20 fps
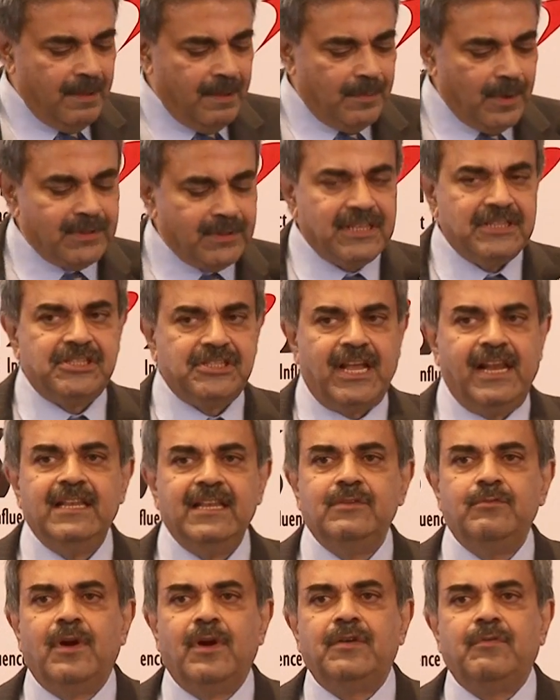Because the
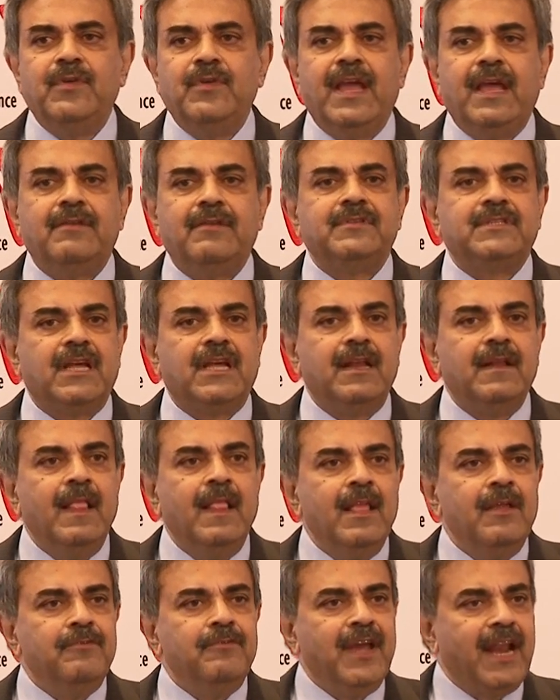challenge what we have, sir,
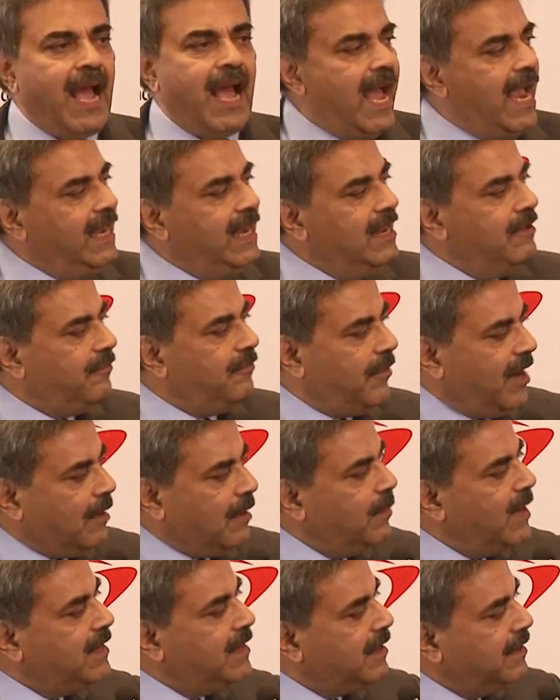we are highly
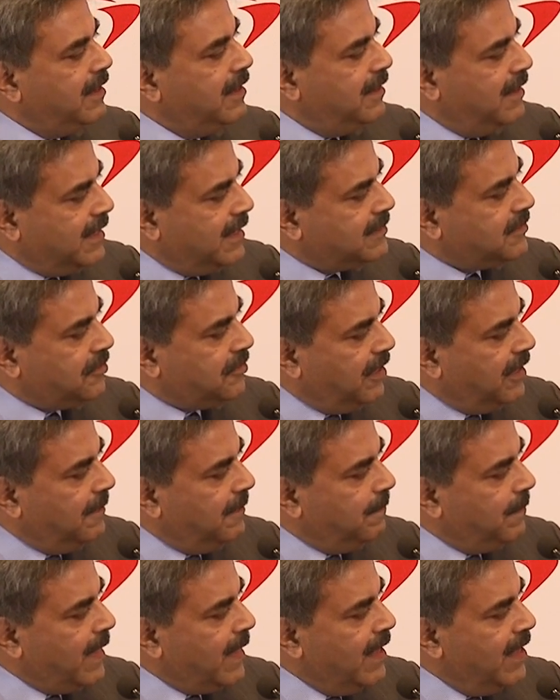fragmented industry.
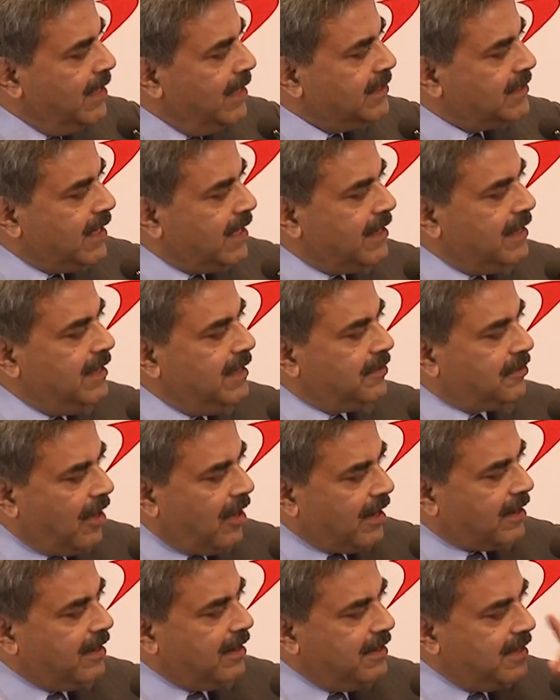Sir, in
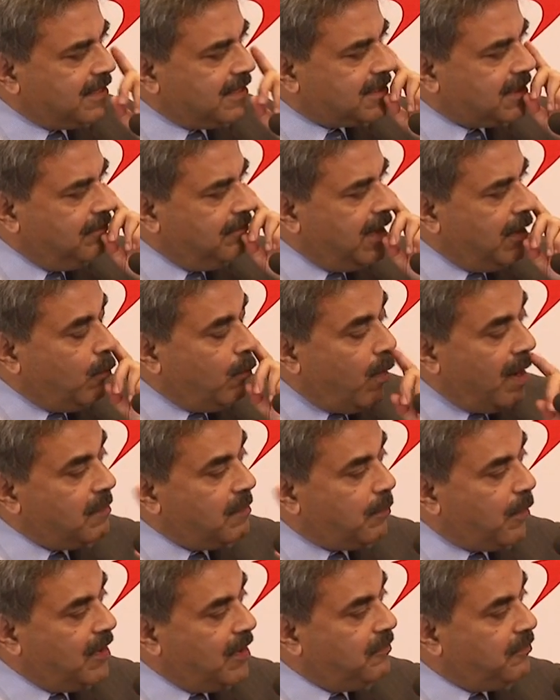truck industry, we have
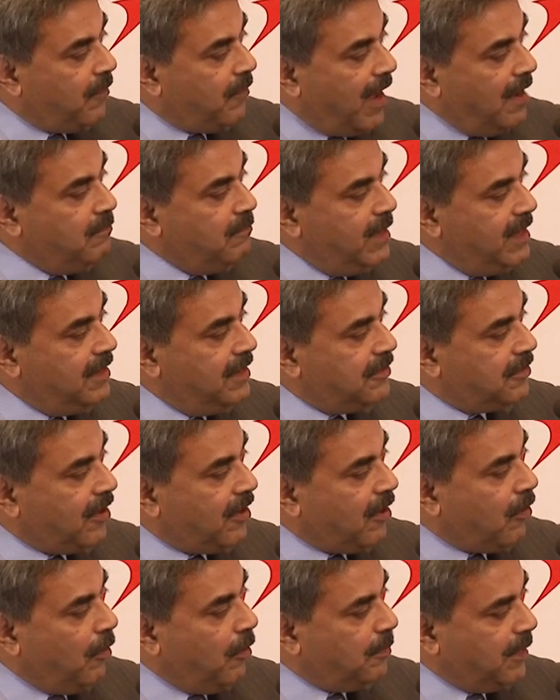1.5 million
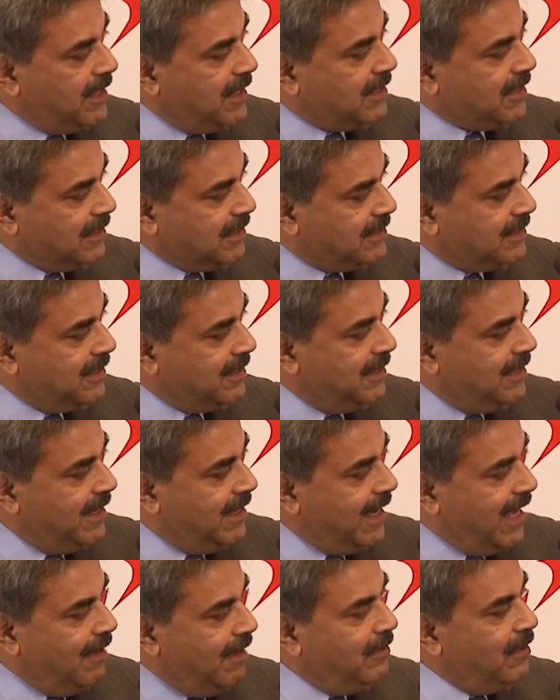truck operators,
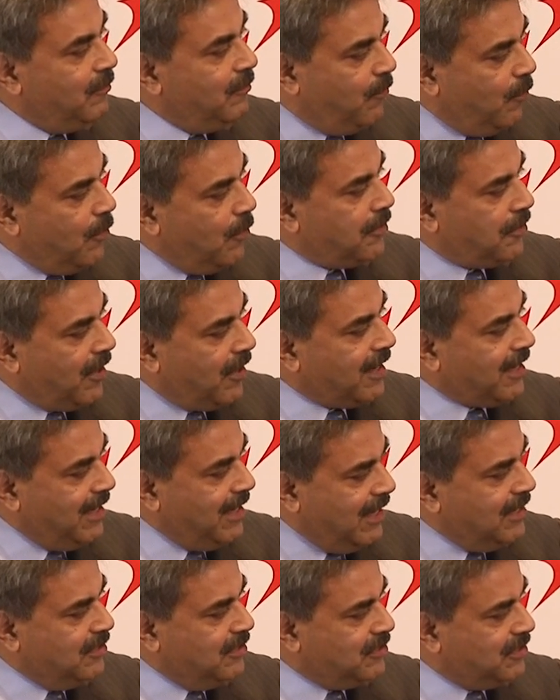having four truck
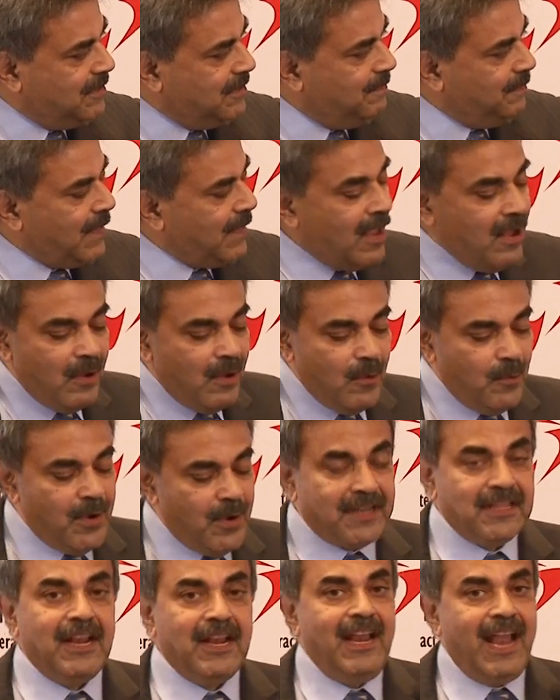each.
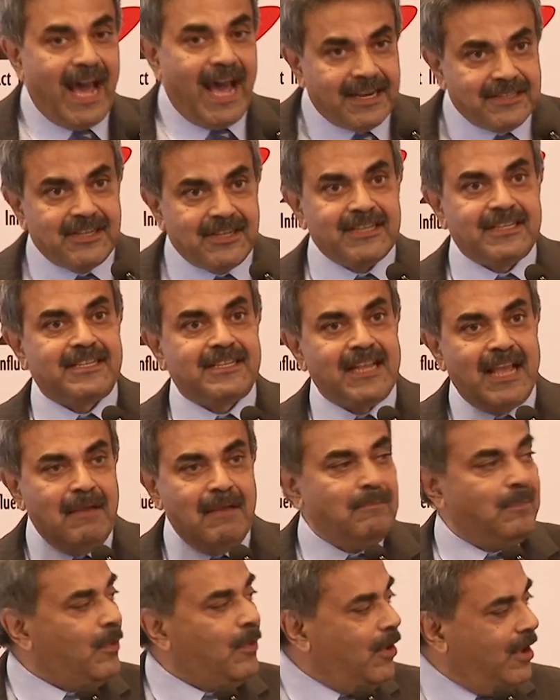We're the largest
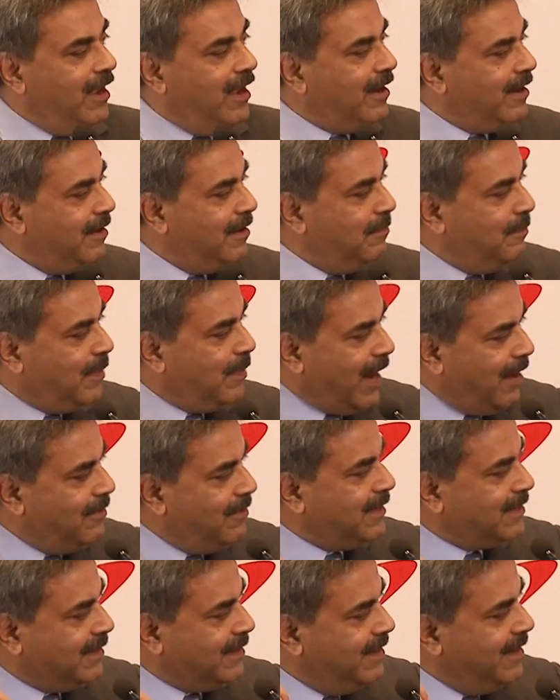employer,
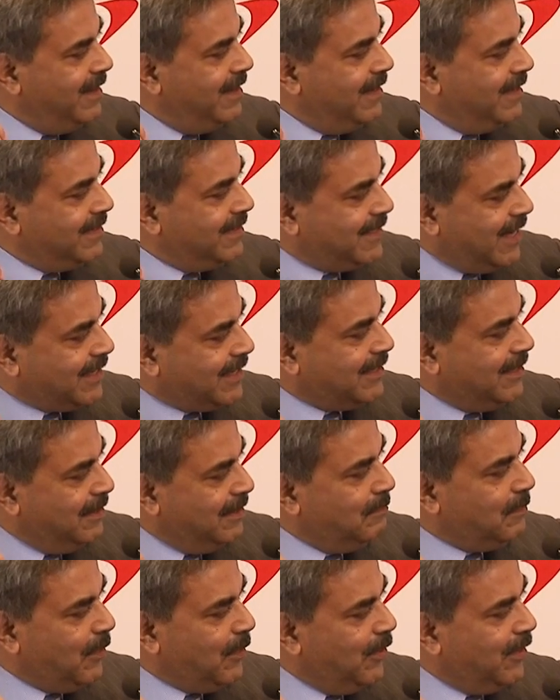private sector
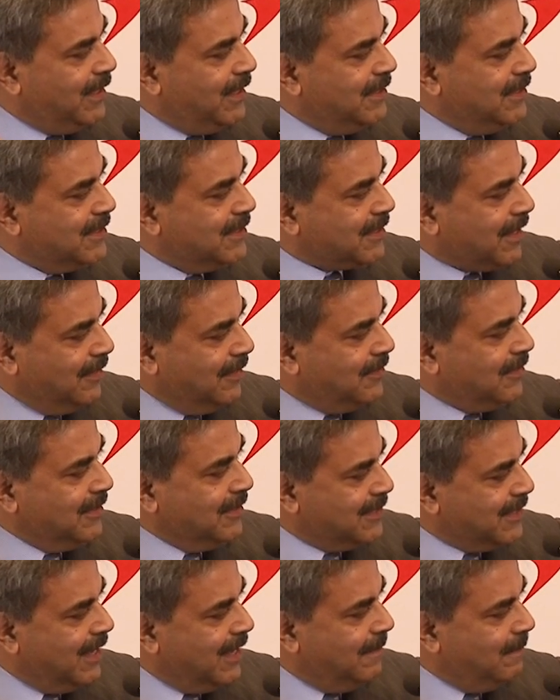employer in this country,
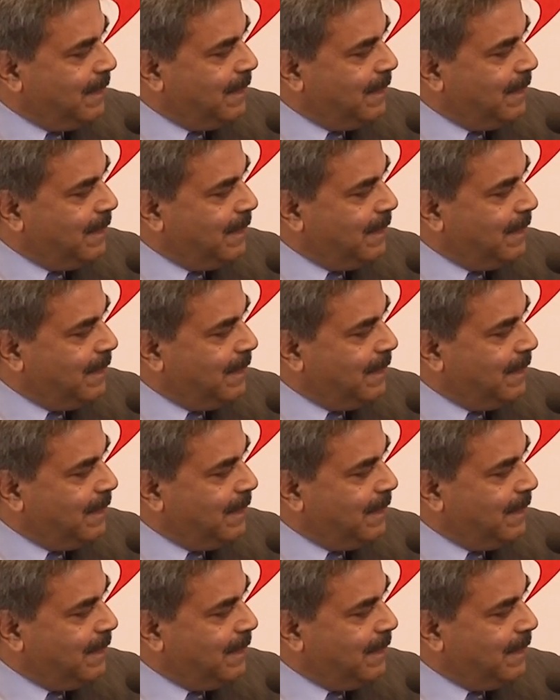sir.